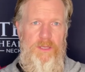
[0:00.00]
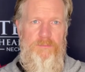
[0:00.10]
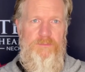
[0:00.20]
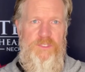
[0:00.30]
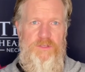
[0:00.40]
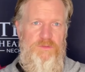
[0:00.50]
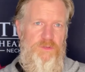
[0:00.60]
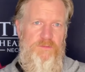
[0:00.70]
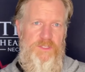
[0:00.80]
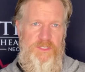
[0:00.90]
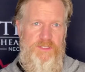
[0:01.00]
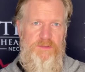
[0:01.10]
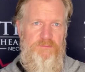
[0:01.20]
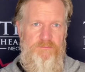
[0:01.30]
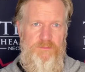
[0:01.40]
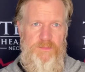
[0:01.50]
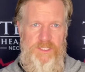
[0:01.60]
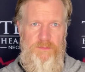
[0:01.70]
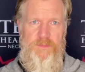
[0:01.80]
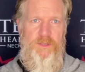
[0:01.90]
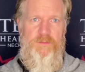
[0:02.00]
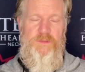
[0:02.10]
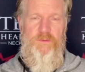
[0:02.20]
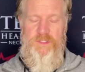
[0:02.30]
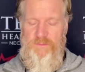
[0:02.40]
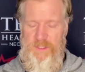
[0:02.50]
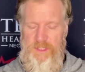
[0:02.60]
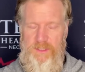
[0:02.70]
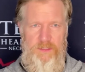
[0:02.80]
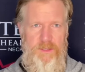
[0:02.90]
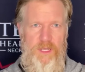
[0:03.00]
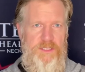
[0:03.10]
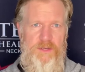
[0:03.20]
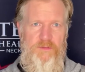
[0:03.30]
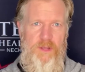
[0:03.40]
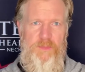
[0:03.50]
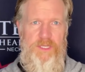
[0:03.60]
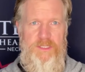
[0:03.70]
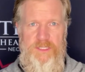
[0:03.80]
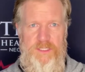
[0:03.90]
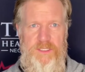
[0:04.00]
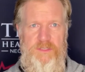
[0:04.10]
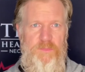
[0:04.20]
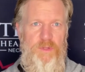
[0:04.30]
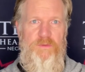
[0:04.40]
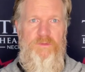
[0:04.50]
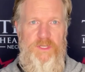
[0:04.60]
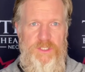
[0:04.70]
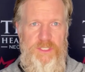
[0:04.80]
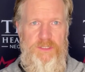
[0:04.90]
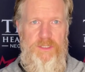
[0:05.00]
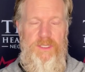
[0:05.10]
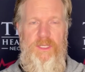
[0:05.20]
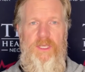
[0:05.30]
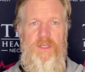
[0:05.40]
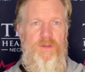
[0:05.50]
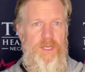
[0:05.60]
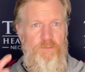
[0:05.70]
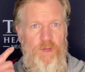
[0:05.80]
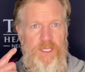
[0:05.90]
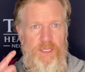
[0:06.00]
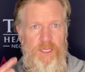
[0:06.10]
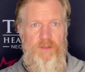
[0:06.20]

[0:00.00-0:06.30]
central nervous system symptoms, which be nausea, vomiting, dizziness, blurred vision. You can have ringing in